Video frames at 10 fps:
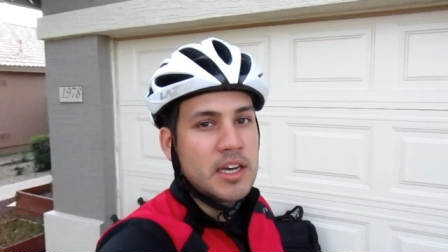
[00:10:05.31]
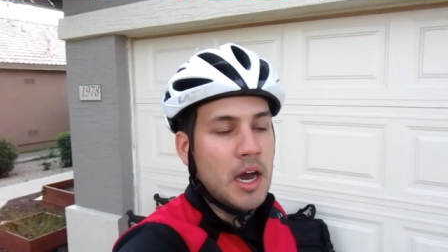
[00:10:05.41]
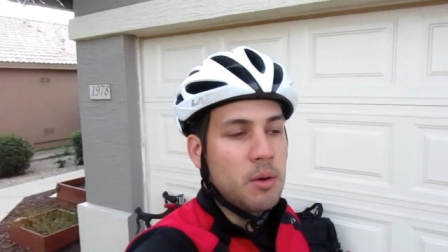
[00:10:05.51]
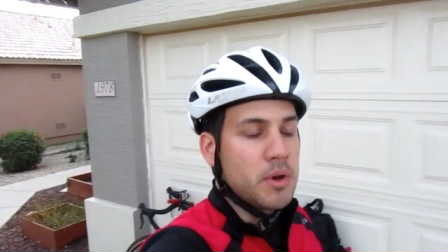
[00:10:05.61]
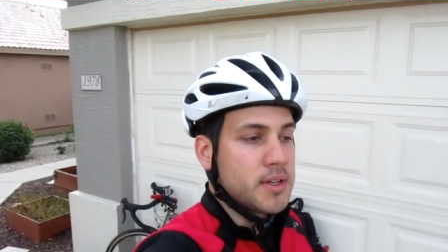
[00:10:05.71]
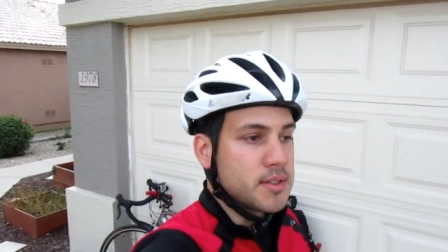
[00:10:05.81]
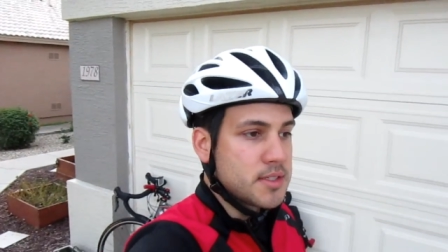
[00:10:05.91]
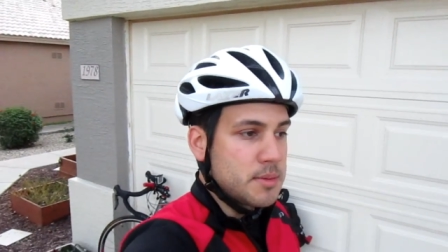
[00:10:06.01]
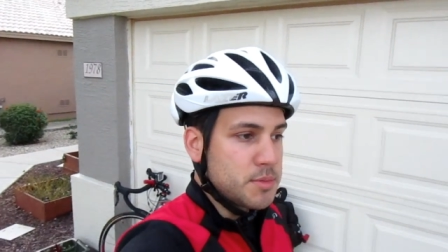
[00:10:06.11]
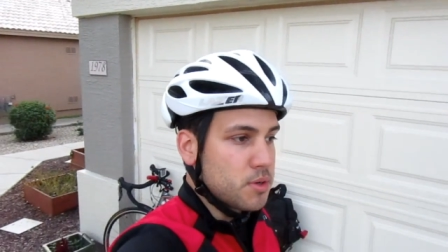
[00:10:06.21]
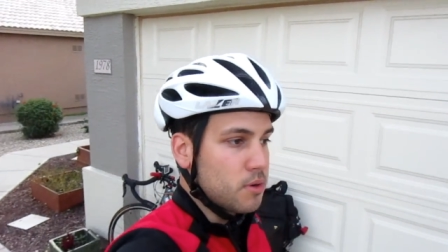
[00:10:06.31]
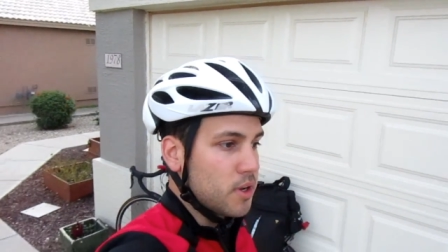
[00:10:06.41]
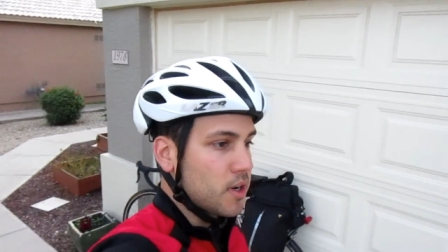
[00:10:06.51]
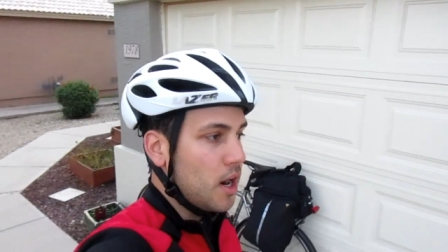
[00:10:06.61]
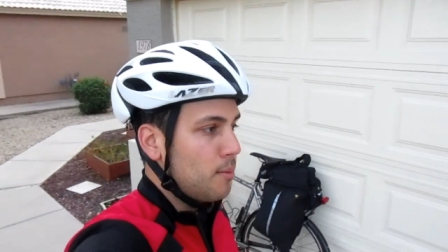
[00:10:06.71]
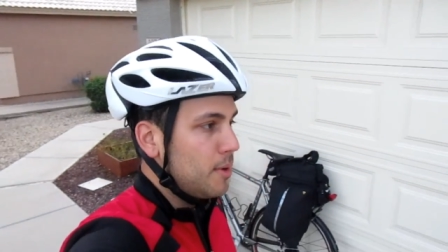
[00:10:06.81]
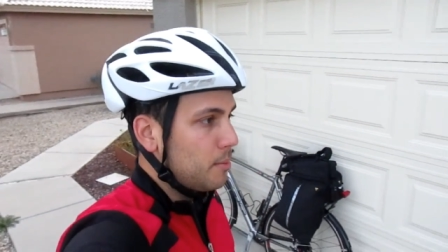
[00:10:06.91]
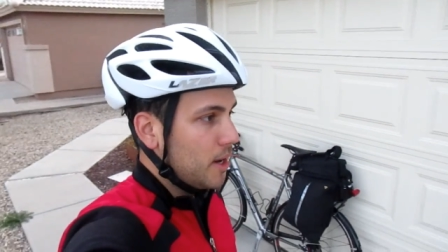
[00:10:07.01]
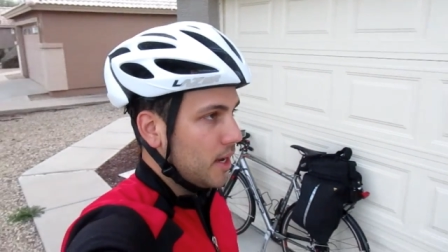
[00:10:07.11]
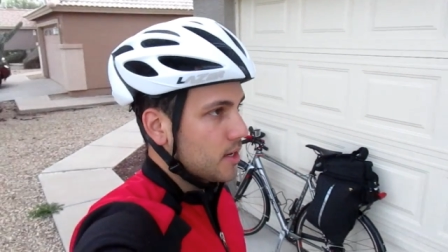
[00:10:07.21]
I want some sort of carbon
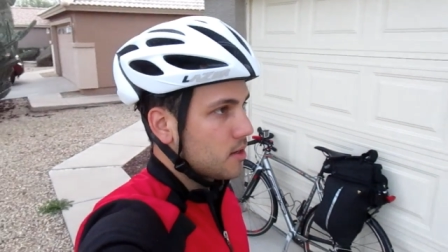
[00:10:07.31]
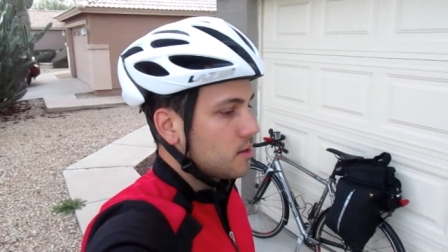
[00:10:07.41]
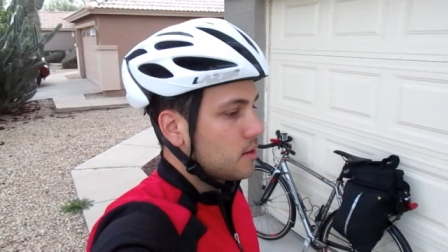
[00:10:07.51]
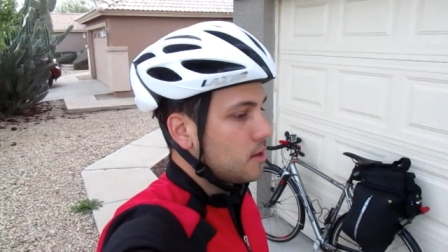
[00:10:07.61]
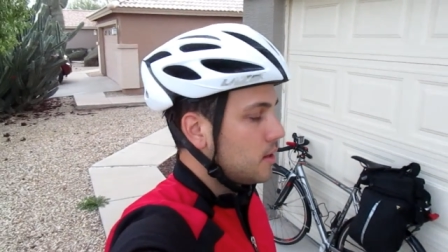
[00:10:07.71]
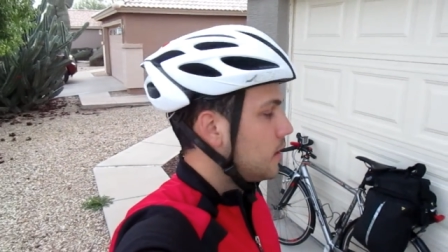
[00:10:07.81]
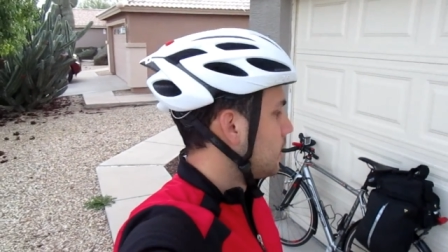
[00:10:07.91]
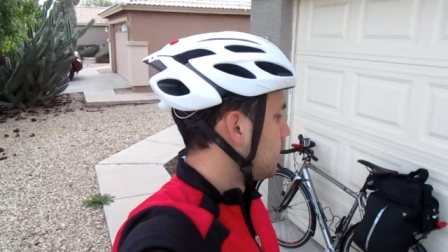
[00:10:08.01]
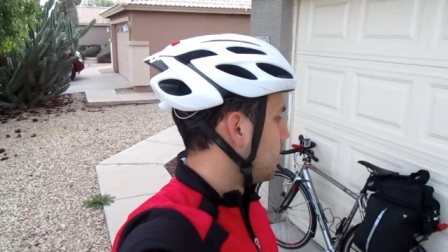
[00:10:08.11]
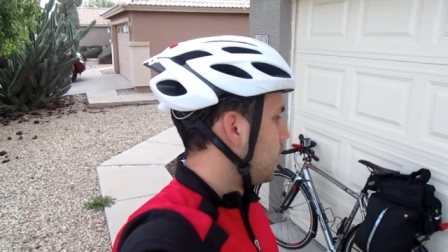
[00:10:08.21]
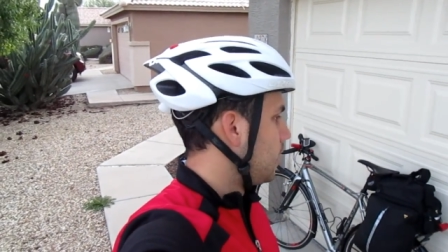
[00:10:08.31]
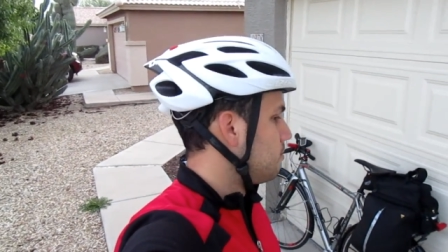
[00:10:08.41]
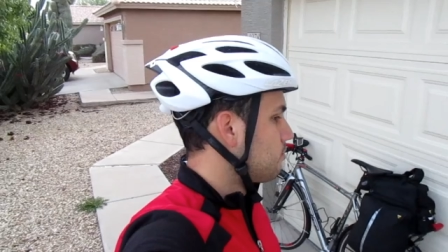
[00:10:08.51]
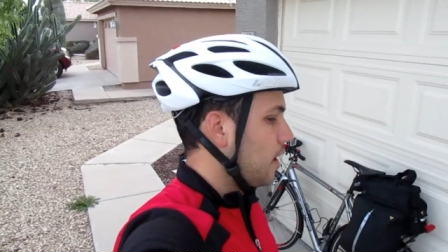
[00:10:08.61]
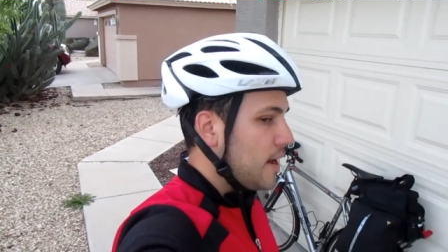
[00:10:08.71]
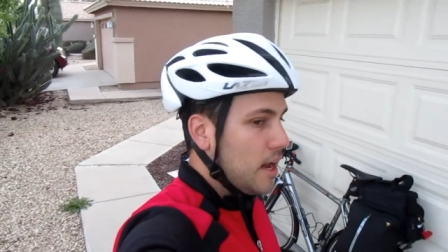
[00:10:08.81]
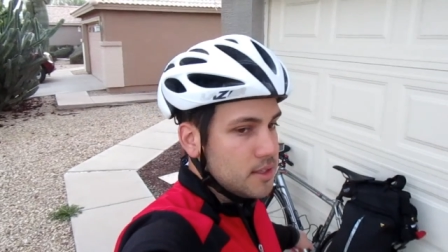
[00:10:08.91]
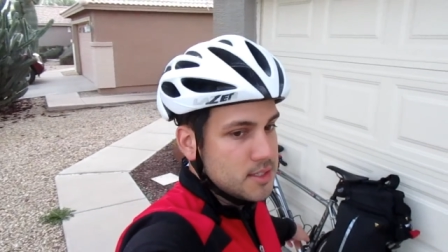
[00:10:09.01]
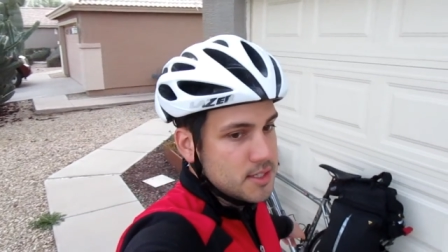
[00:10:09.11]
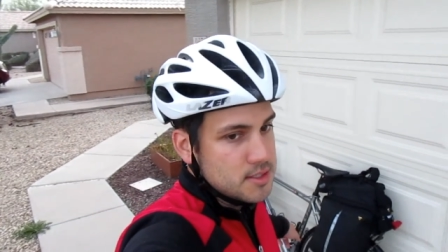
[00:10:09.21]
bike. Right now
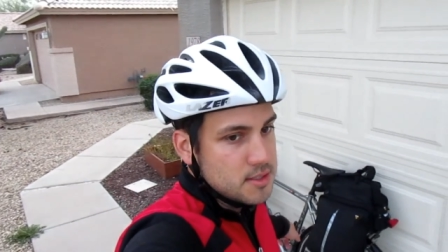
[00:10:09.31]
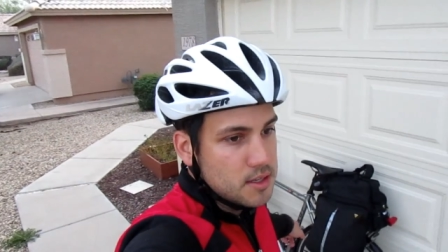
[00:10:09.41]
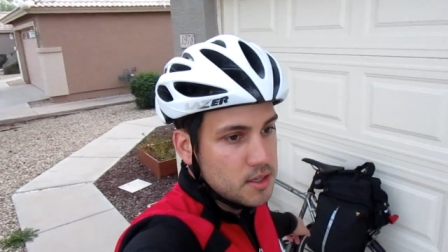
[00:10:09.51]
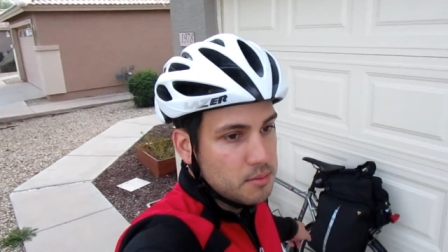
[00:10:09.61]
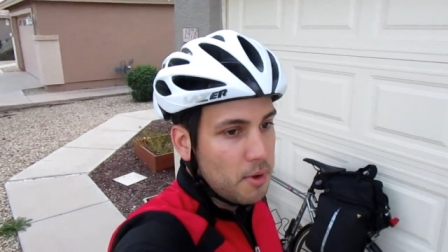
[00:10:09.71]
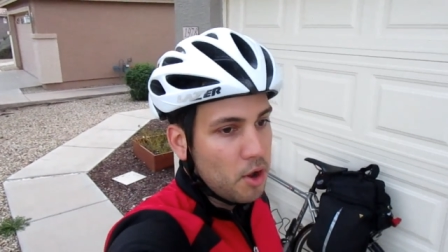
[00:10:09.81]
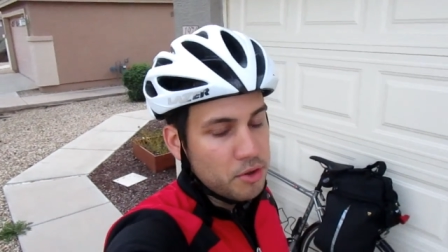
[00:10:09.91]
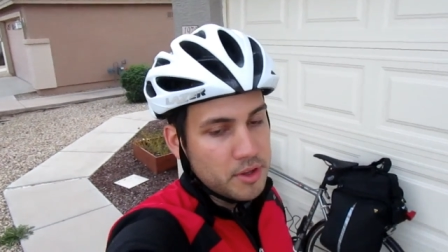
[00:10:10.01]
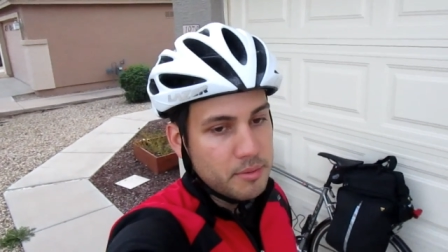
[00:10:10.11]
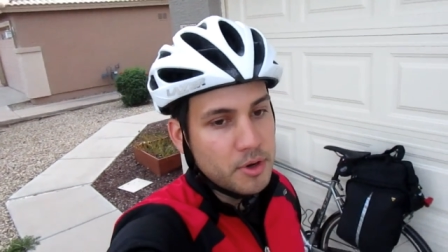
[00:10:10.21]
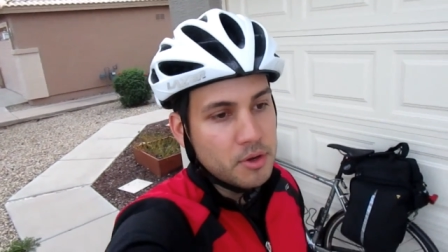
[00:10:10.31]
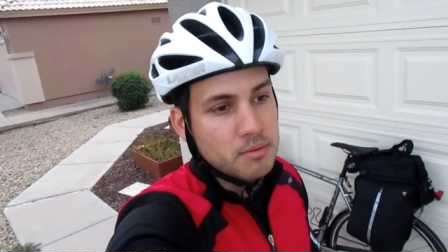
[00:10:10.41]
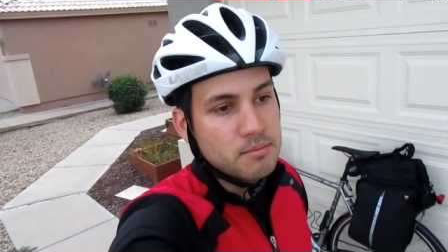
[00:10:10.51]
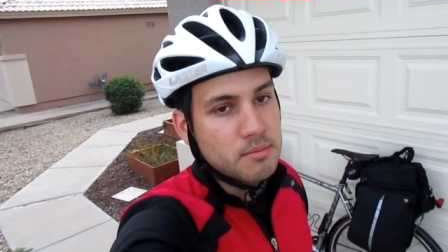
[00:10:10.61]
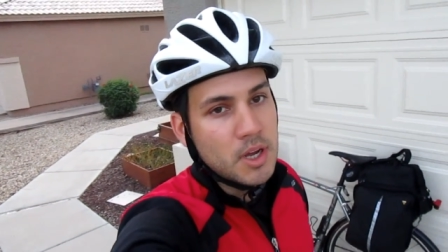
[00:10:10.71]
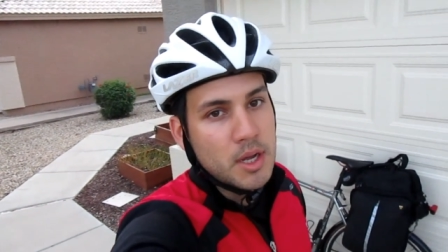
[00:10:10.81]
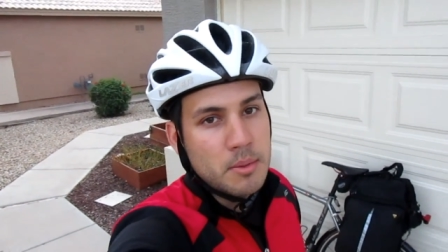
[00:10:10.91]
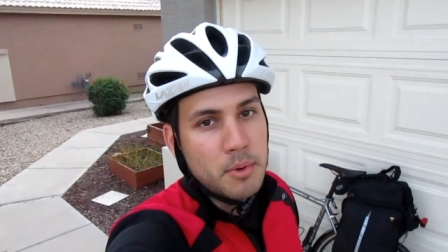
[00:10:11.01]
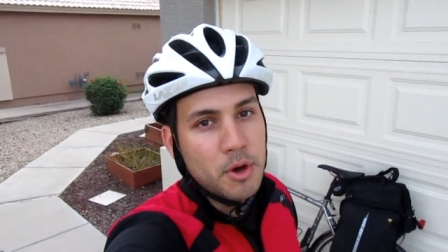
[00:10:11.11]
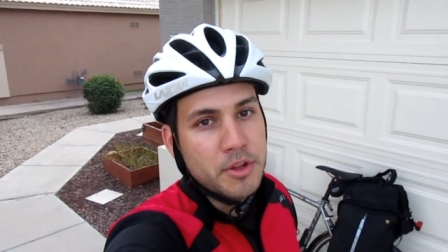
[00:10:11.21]
this is my only real
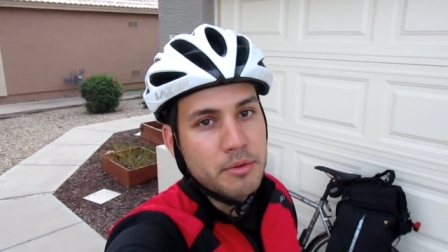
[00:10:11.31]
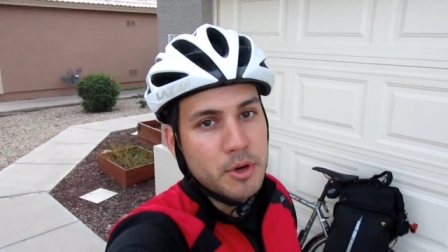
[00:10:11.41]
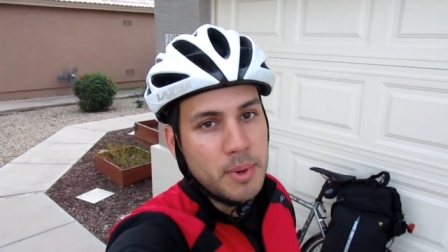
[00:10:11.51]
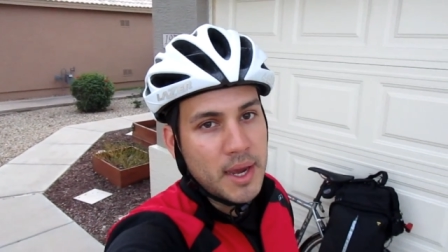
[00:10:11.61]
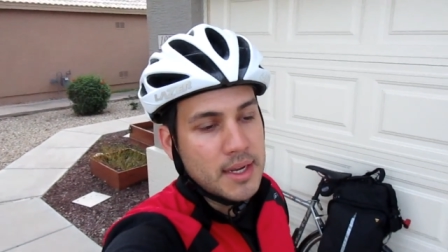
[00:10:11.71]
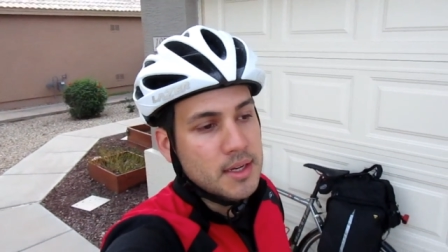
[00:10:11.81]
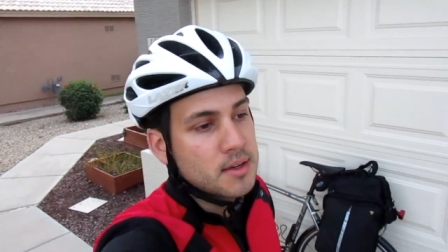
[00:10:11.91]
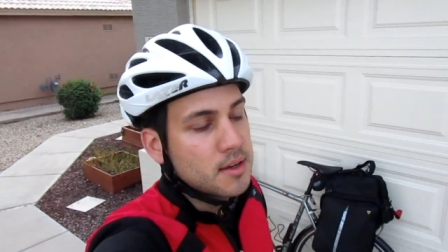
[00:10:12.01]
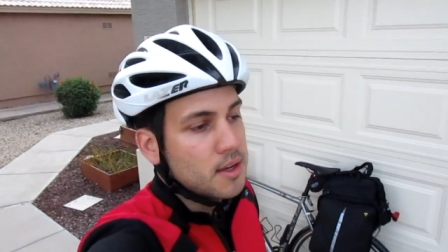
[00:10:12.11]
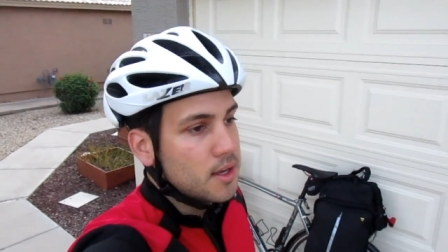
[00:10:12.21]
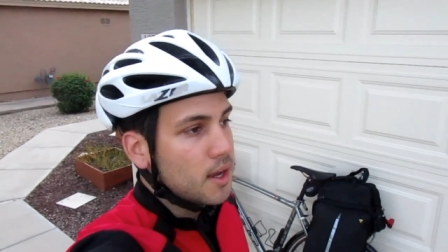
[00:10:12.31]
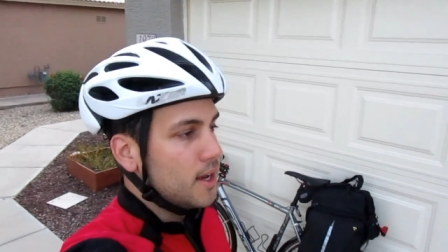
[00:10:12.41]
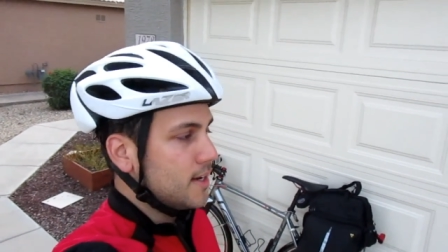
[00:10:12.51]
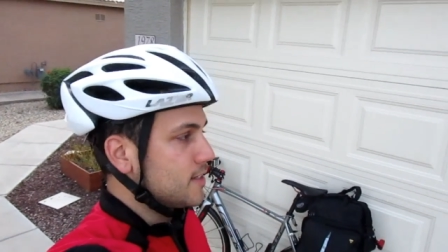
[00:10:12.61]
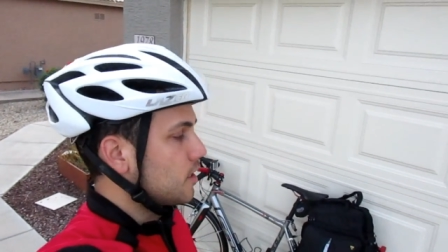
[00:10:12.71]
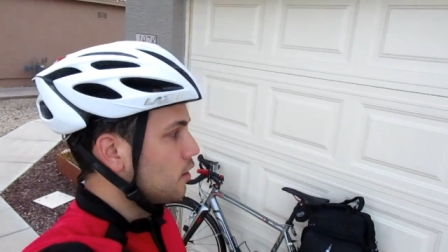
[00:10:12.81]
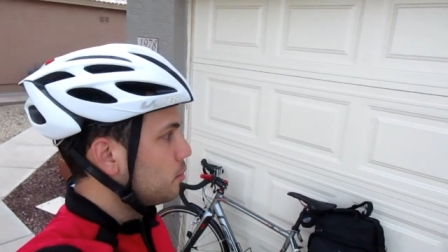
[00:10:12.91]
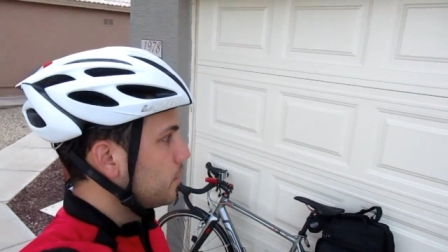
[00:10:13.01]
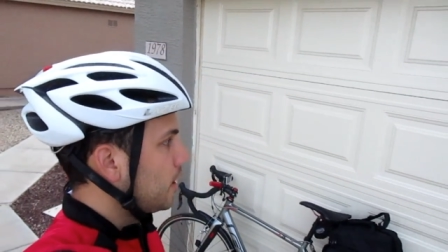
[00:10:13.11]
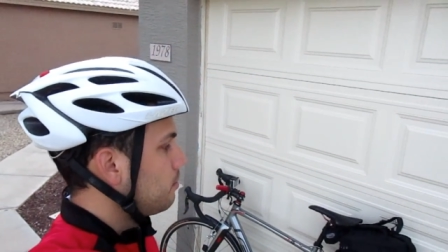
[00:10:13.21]
bike, and it's
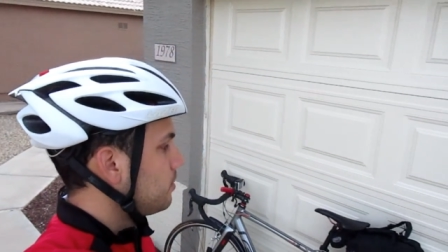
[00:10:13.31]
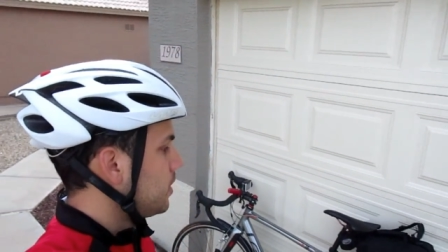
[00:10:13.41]
aluminum.